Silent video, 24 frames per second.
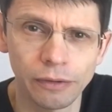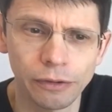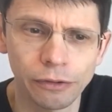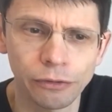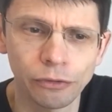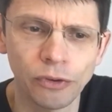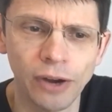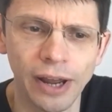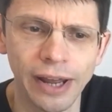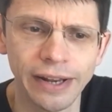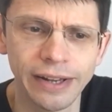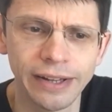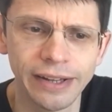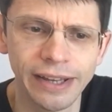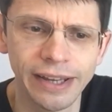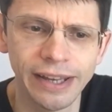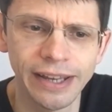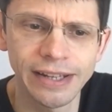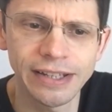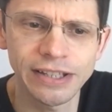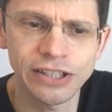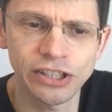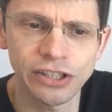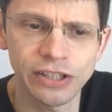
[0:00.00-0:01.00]
thread
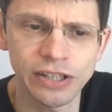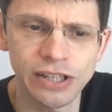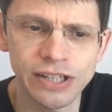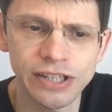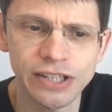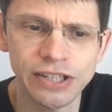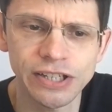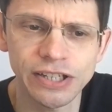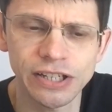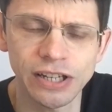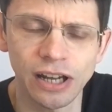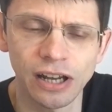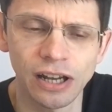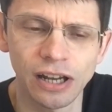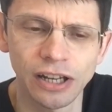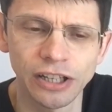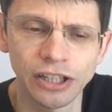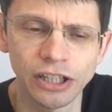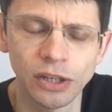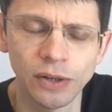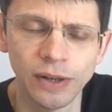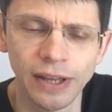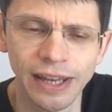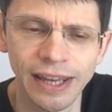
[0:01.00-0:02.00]
into this
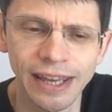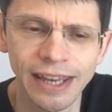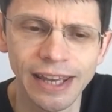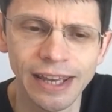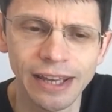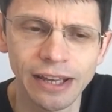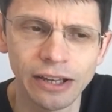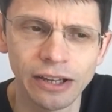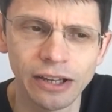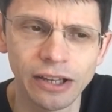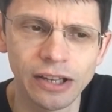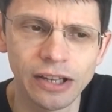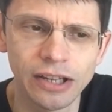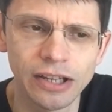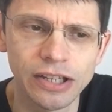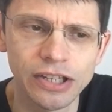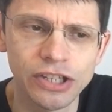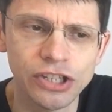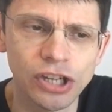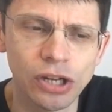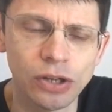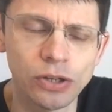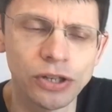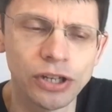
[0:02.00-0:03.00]
unit here,
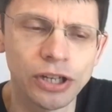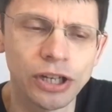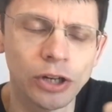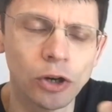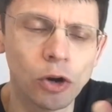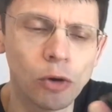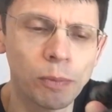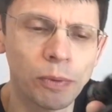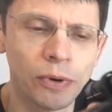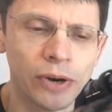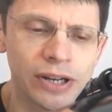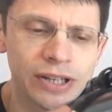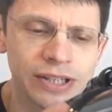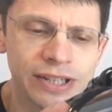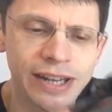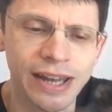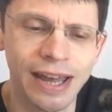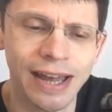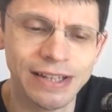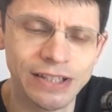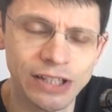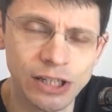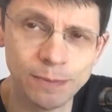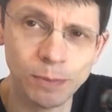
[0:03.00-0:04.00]
so you could operate
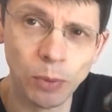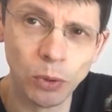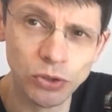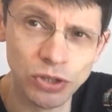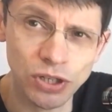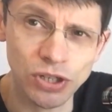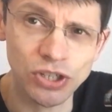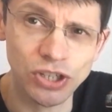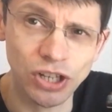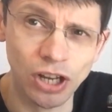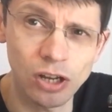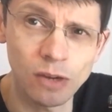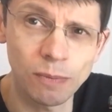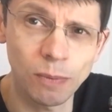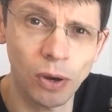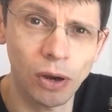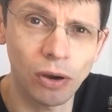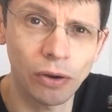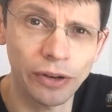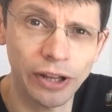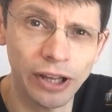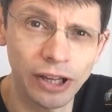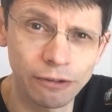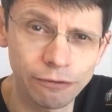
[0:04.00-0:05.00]
it as a spotting scope
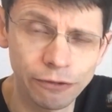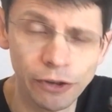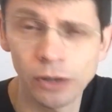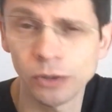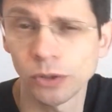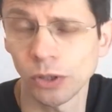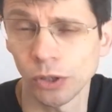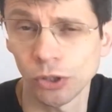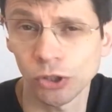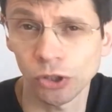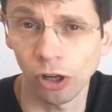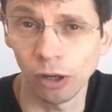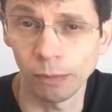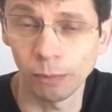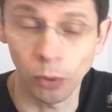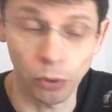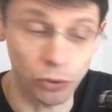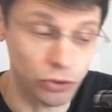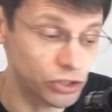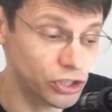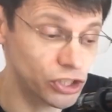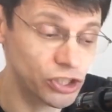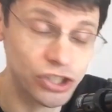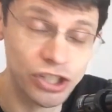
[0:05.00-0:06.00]
on a photo
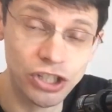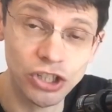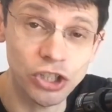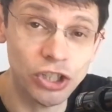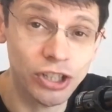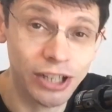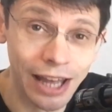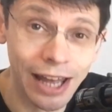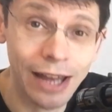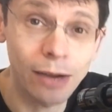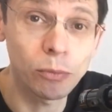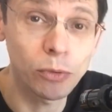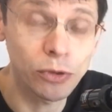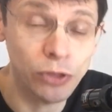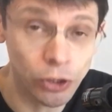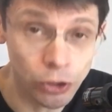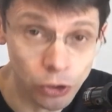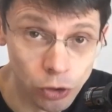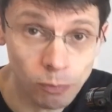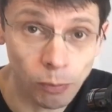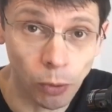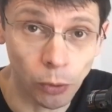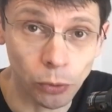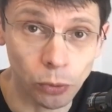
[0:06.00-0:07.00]
tripod, just as you can with the
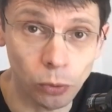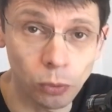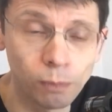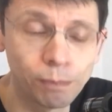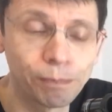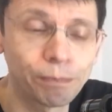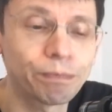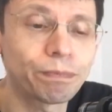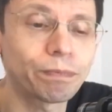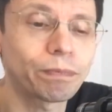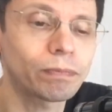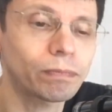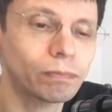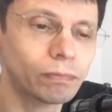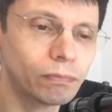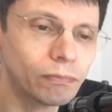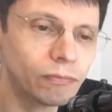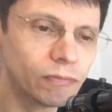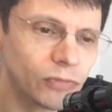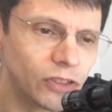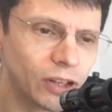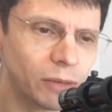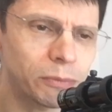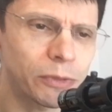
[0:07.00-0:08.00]
new model.
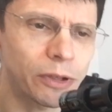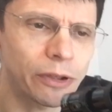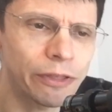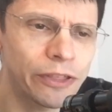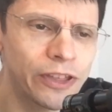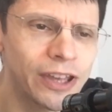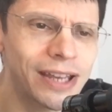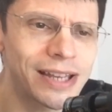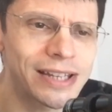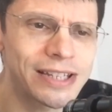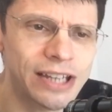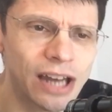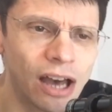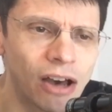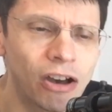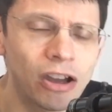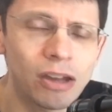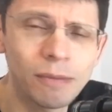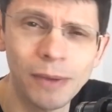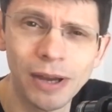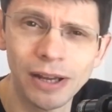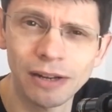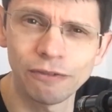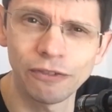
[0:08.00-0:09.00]
The thing is, at
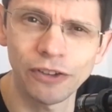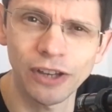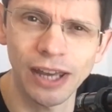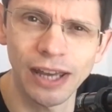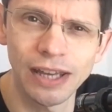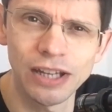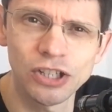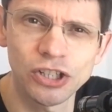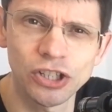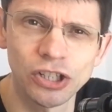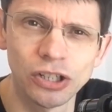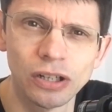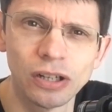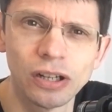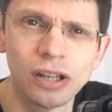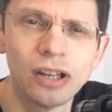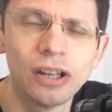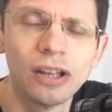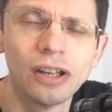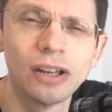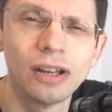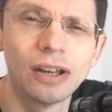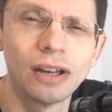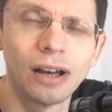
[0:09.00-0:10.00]
high magnification,
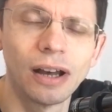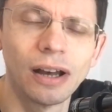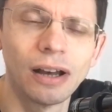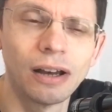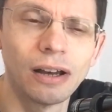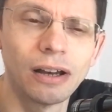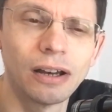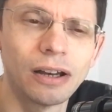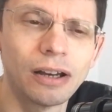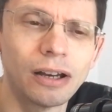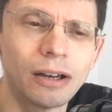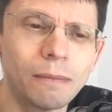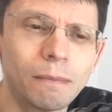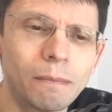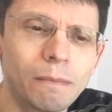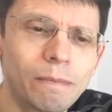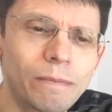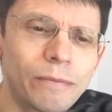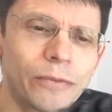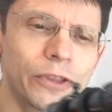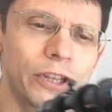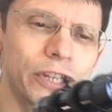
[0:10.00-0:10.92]
a